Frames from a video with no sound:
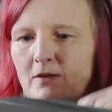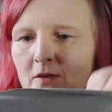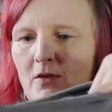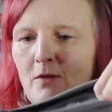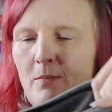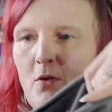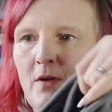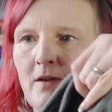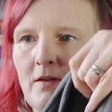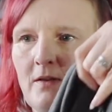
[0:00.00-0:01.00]
2
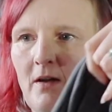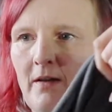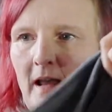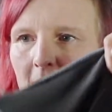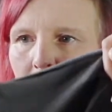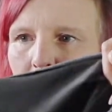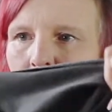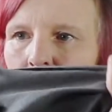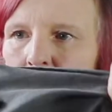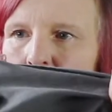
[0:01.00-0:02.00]
points are now
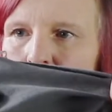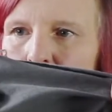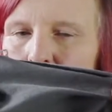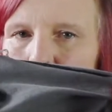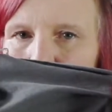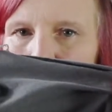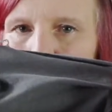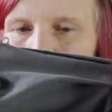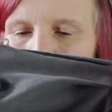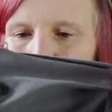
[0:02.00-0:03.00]

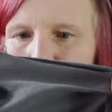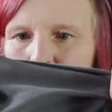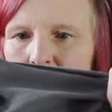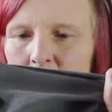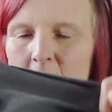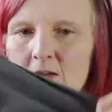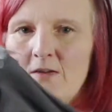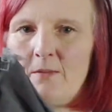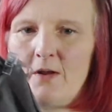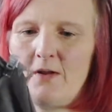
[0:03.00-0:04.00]
clipped. So
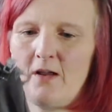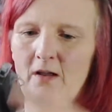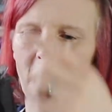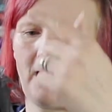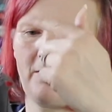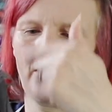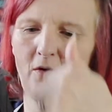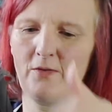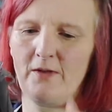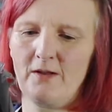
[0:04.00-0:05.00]
I'm going to carry
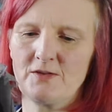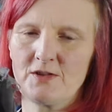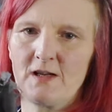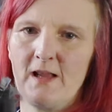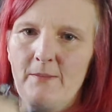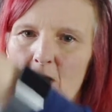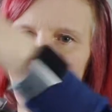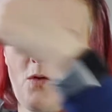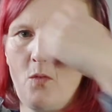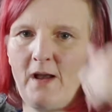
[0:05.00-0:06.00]
on and just clip the
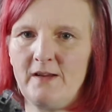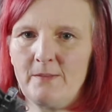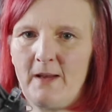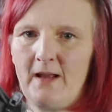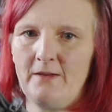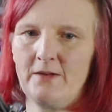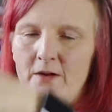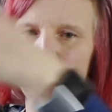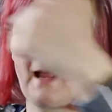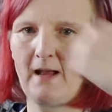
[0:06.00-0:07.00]
whole waistband
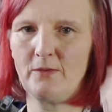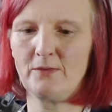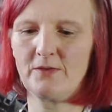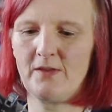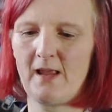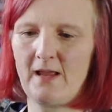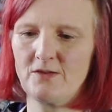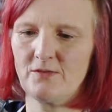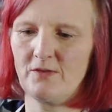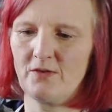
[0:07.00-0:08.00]
around the edge
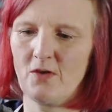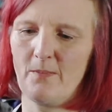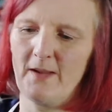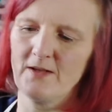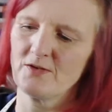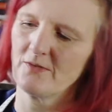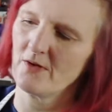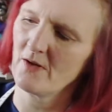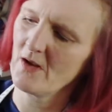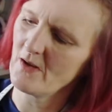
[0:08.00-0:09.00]
of the top edge of
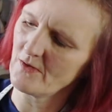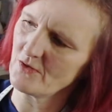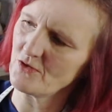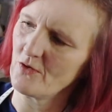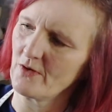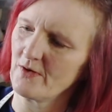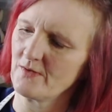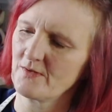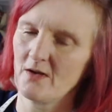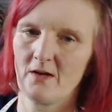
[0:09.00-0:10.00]
the
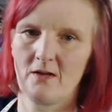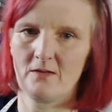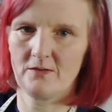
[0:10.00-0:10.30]
joggers, and I'll